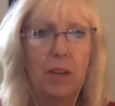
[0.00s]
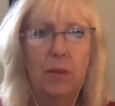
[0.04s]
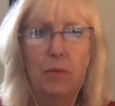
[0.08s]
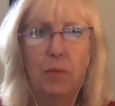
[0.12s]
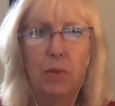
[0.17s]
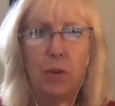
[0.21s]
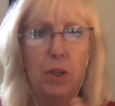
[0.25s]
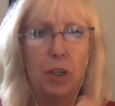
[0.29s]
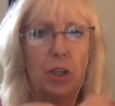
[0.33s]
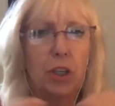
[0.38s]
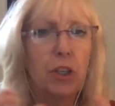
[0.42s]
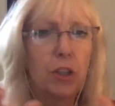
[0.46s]

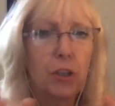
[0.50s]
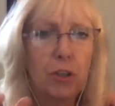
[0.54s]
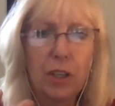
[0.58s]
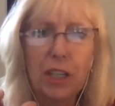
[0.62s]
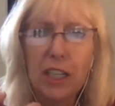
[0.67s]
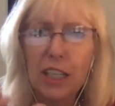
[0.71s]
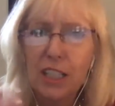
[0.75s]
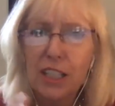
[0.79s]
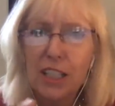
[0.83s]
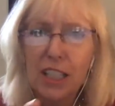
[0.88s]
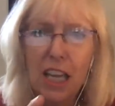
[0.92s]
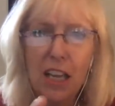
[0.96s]
We're, you're in
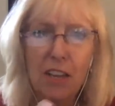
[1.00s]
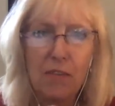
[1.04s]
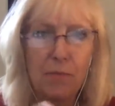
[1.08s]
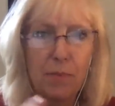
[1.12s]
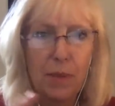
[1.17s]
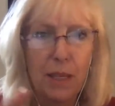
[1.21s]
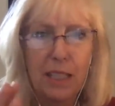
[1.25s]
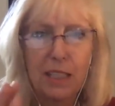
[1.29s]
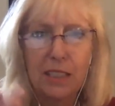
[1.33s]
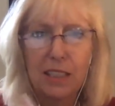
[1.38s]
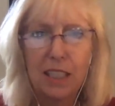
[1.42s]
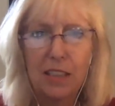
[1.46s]
a safe
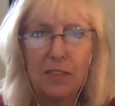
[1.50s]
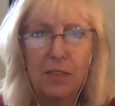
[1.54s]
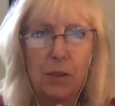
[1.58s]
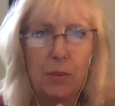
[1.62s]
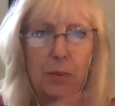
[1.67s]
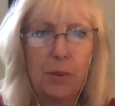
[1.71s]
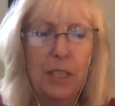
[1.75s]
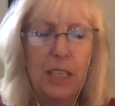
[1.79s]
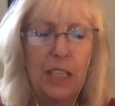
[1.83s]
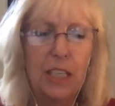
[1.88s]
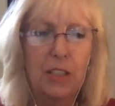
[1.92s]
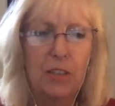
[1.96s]
place.
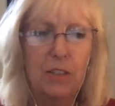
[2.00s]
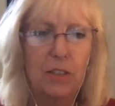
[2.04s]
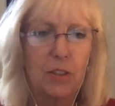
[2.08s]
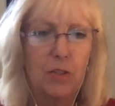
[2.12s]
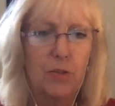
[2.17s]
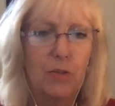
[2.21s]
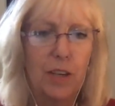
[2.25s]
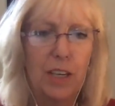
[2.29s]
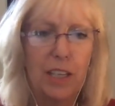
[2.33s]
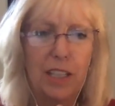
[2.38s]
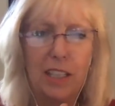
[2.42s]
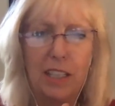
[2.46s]
Everyone here is
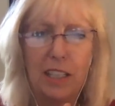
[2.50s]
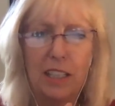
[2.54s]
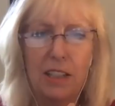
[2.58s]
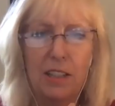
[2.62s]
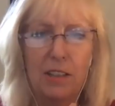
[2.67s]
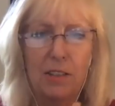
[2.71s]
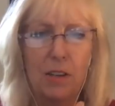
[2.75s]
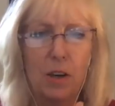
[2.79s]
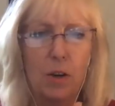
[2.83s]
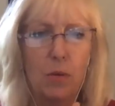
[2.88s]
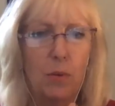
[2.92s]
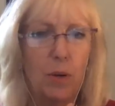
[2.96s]
friendly.
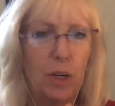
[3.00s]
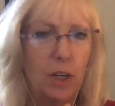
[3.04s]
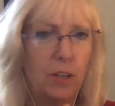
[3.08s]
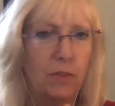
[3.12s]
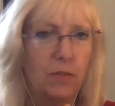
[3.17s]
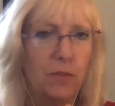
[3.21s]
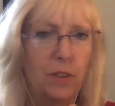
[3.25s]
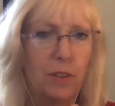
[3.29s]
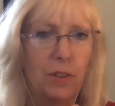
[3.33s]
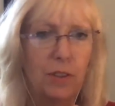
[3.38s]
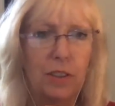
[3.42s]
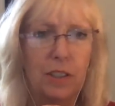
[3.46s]
They're all
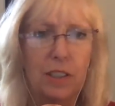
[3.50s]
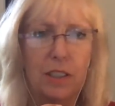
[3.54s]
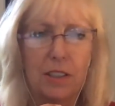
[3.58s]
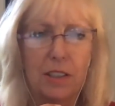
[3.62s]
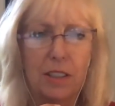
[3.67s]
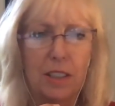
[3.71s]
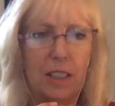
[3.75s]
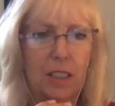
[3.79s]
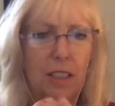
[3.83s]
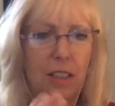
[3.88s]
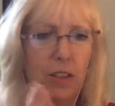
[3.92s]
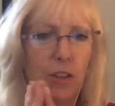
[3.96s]
wonderful. They're
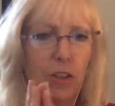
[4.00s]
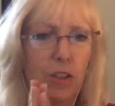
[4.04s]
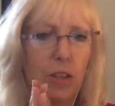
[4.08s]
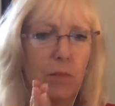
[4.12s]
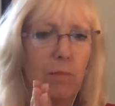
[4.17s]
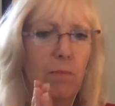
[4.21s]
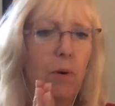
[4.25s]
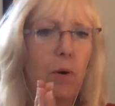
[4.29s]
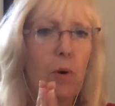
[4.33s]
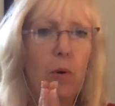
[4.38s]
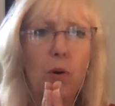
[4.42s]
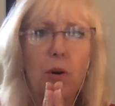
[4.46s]

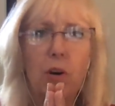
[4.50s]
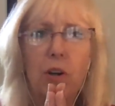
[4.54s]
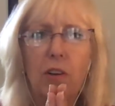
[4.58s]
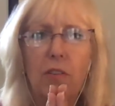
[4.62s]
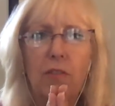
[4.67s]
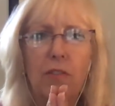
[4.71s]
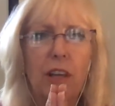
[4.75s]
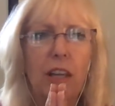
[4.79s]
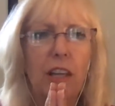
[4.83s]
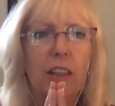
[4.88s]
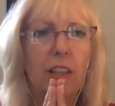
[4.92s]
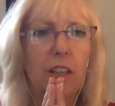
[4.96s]
supportive,
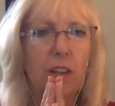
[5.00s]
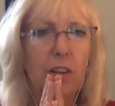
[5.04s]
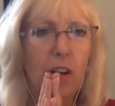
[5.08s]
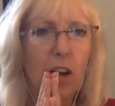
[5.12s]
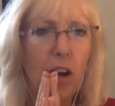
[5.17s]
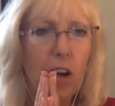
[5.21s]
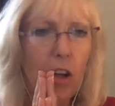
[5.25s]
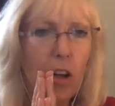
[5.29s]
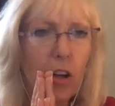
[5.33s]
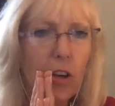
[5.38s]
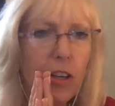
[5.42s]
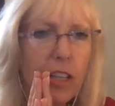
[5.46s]
and they're
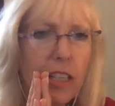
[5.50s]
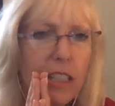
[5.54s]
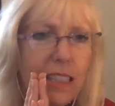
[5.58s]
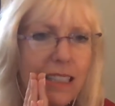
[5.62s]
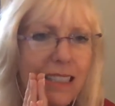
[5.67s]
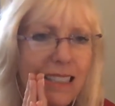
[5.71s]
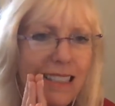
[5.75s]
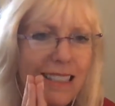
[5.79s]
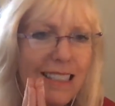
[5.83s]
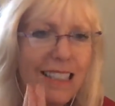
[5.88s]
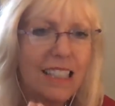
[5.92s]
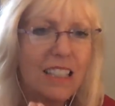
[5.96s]
all going to
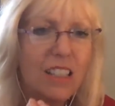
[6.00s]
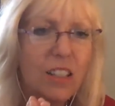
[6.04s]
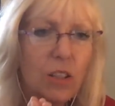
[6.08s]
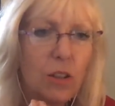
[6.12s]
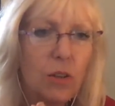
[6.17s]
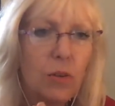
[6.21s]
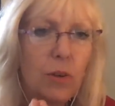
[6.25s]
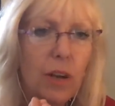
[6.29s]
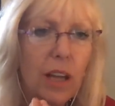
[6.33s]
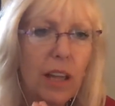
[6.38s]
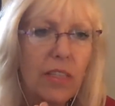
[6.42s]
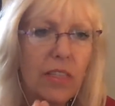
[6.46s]
see
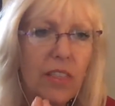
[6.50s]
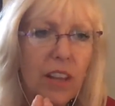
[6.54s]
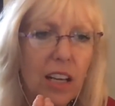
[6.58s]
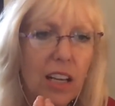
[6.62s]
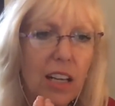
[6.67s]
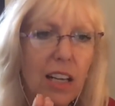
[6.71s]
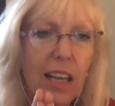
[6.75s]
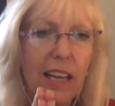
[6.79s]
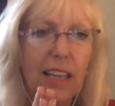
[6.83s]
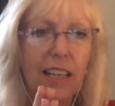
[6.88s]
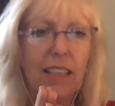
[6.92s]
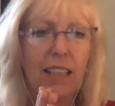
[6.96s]
you in the
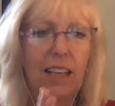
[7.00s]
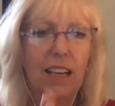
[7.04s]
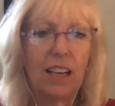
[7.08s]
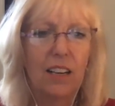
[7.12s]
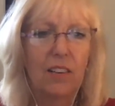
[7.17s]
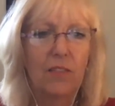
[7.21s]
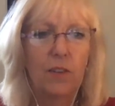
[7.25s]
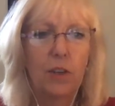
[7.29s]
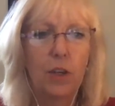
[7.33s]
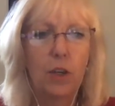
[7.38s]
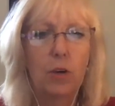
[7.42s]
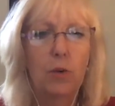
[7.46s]
light
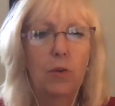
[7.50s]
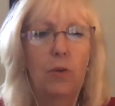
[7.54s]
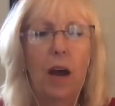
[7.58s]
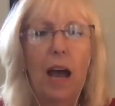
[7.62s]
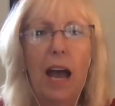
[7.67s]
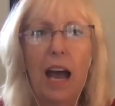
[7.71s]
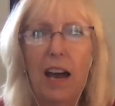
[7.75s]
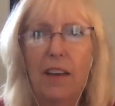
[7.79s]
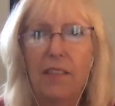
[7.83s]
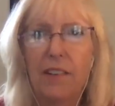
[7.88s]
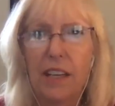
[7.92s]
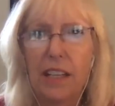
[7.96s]
of you
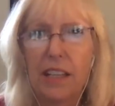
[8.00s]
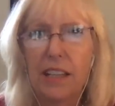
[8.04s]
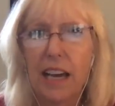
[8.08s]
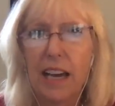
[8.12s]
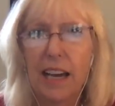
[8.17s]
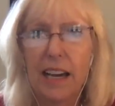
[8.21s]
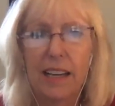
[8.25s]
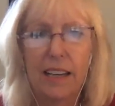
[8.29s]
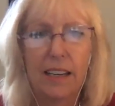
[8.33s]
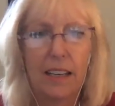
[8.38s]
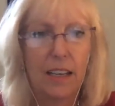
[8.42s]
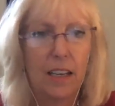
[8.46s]
having
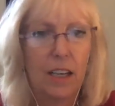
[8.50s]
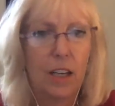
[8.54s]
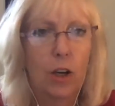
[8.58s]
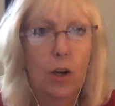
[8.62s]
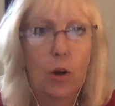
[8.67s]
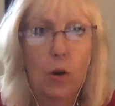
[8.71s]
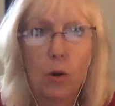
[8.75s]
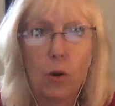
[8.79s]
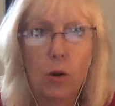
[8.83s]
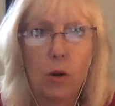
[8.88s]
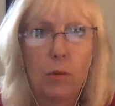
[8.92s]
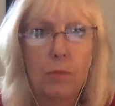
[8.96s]
that
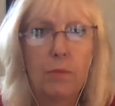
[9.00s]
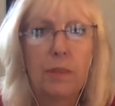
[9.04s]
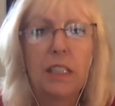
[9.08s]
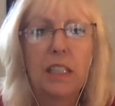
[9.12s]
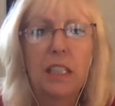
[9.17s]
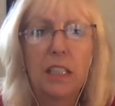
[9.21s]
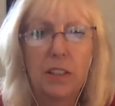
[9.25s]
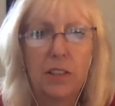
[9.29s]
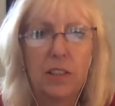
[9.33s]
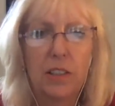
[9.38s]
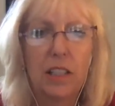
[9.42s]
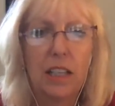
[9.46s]
goal
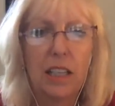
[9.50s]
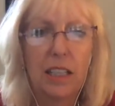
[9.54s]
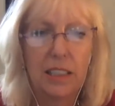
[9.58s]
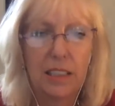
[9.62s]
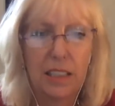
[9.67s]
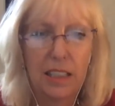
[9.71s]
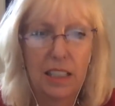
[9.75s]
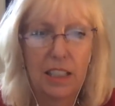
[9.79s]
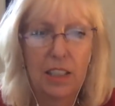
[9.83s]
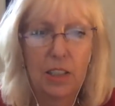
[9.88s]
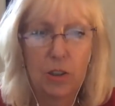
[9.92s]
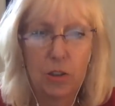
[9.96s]

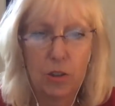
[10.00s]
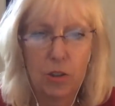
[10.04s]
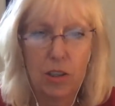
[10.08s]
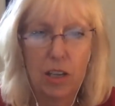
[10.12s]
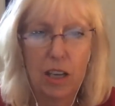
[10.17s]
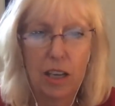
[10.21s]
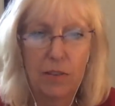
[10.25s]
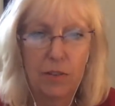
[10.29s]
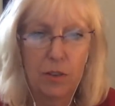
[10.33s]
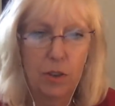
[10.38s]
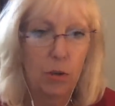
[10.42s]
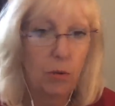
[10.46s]
materialize in your
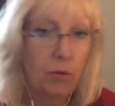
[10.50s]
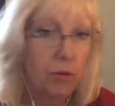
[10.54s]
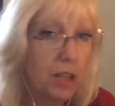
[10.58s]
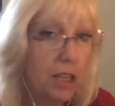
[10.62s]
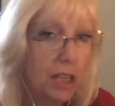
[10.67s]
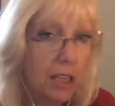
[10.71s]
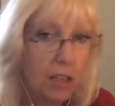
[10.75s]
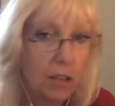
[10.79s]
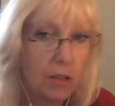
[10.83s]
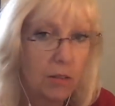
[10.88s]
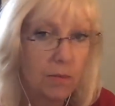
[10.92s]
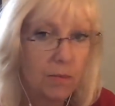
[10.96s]
life. So
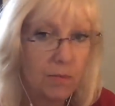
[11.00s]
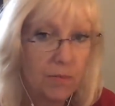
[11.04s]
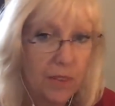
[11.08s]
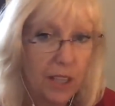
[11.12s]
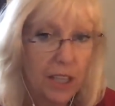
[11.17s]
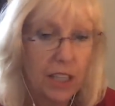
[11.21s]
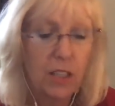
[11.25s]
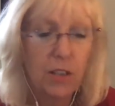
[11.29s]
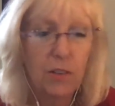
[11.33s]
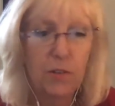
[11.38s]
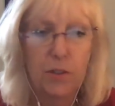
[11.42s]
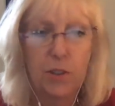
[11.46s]
thank you.
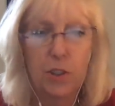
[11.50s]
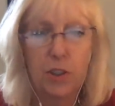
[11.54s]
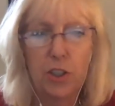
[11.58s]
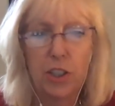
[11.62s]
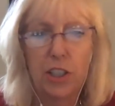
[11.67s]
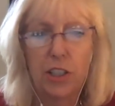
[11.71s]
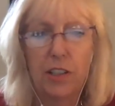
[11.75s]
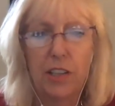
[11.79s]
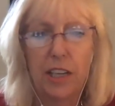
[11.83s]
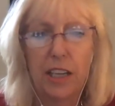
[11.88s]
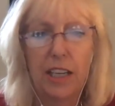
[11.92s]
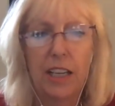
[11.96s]
Thank you for
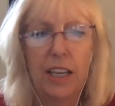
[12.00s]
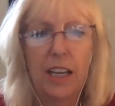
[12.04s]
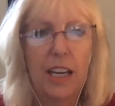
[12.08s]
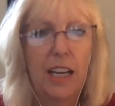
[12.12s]
sharing.